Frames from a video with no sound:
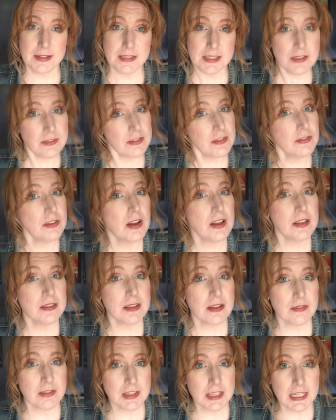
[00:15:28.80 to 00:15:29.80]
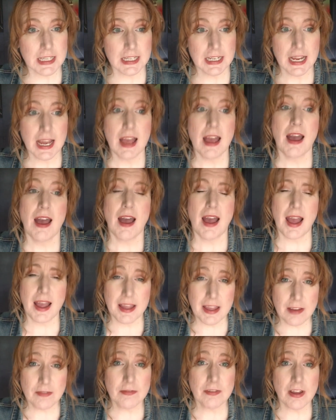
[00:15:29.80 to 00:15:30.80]
see if you fall in love with it. I
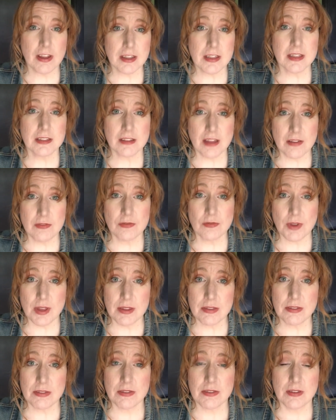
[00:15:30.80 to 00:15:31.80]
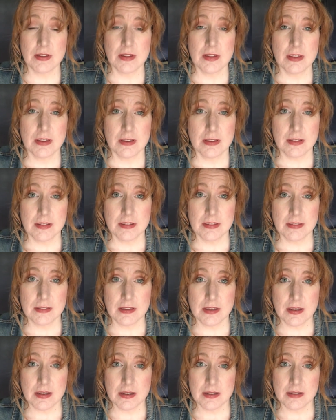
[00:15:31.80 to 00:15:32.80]
am falling in love with
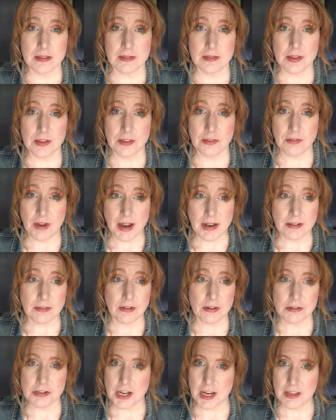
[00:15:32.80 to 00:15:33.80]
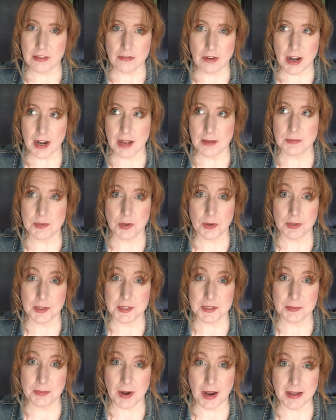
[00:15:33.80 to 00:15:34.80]
the, the thread, crochet thread. I'm totally
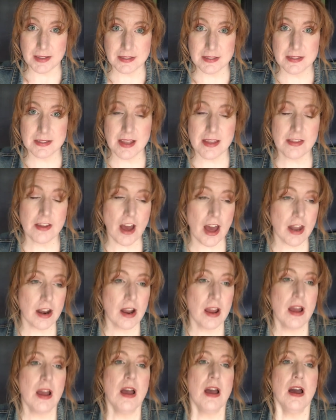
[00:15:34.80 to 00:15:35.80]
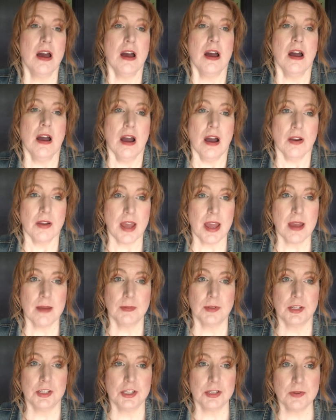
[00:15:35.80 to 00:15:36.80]
surprised because I thought, okay, I'm
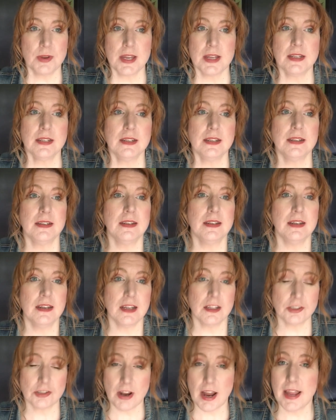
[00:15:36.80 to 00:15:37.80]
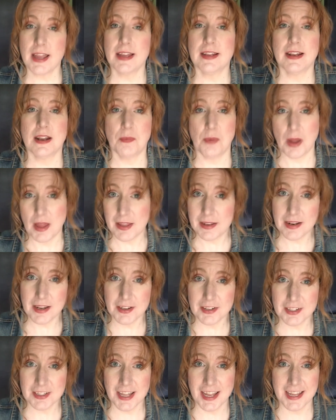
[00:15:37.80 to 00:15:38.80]
going to do it. I'll try it. and I'm probably not
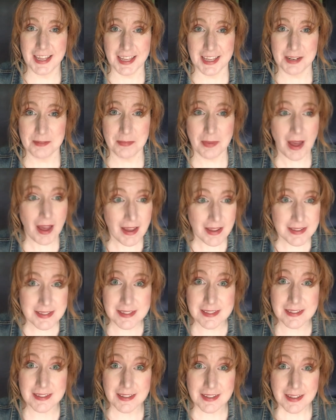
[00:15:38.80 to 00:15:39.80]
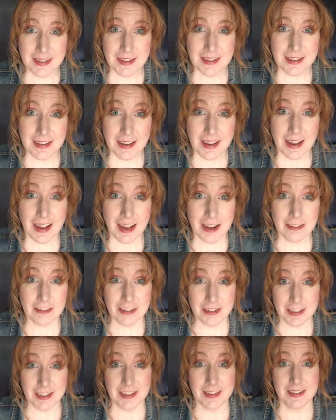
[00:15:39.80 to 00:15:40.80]
going to like it, but I
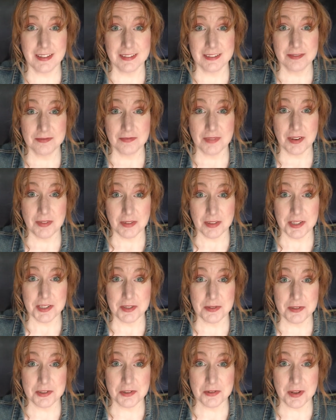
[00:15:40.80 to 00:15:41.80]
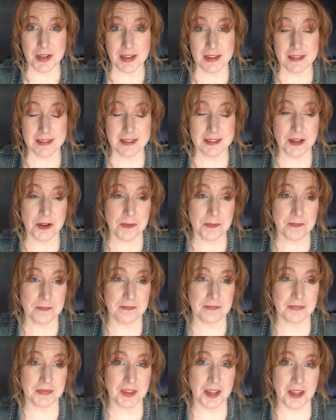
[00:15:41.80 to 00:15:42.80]
really, I really do enjoy it. So
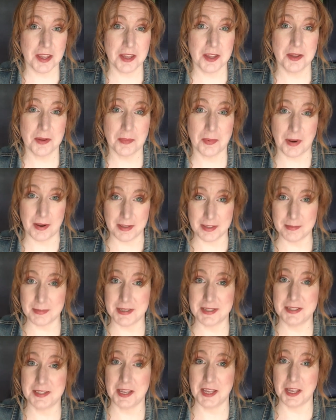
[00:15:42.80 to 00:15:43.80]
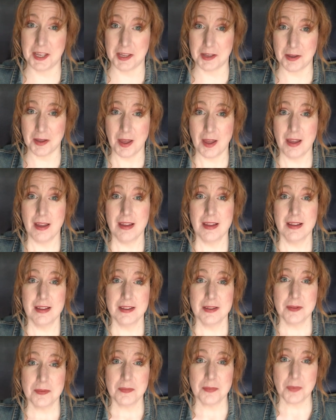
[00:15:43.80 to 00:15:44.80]
you'll probably be seeing
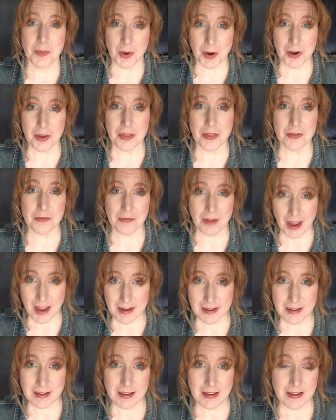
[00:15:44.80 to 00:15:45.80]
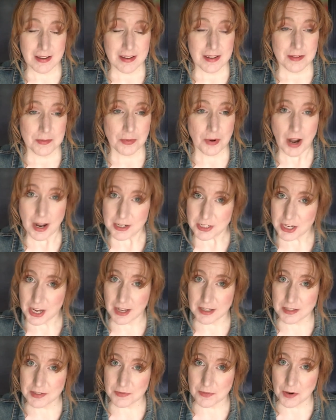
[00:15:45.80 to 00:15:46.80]
more thread
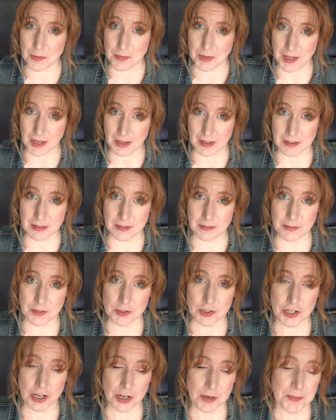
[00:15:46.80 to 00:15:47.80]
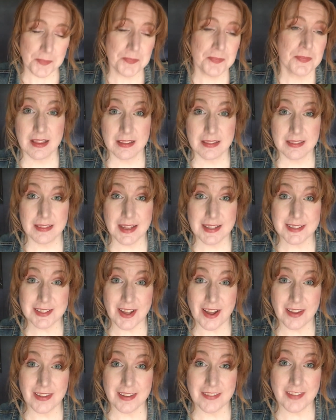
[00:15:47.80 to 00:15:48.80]
projects from me in the future. That's
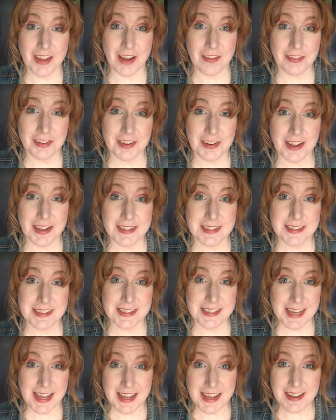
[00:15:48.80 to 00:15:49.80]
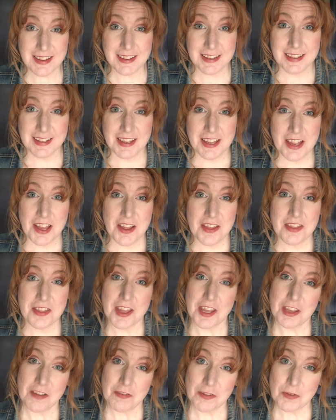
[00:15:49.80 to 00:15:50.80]
all I've got for you guys today.
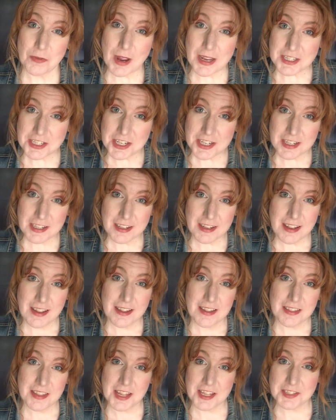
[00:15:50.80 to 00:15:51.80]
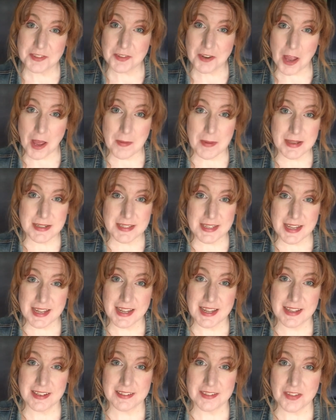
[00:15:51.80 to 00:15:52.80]
Thank you for watching. Thanks for
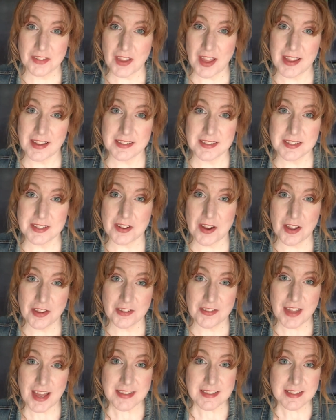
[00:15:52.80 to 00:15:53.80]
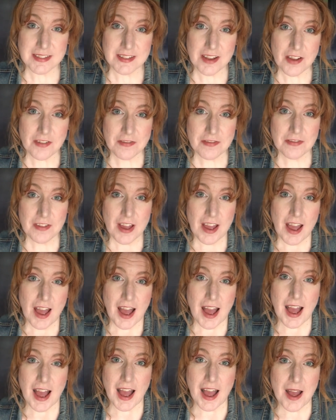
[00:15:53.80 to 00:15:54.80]
commenting and the likes and all of that stuff.
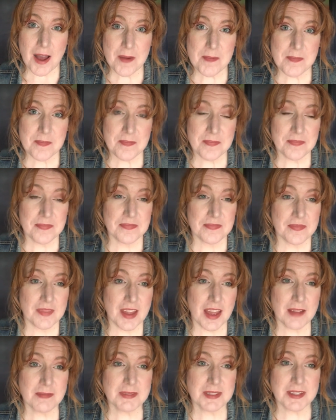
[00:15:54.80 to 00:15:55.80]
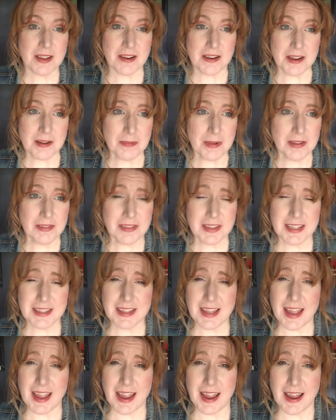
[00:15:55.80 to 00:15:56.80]
Um, I'm sorry about like
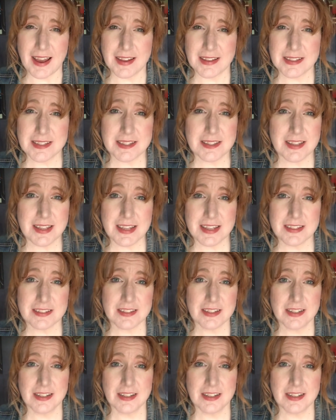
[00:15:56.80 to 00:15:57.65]
the ads. The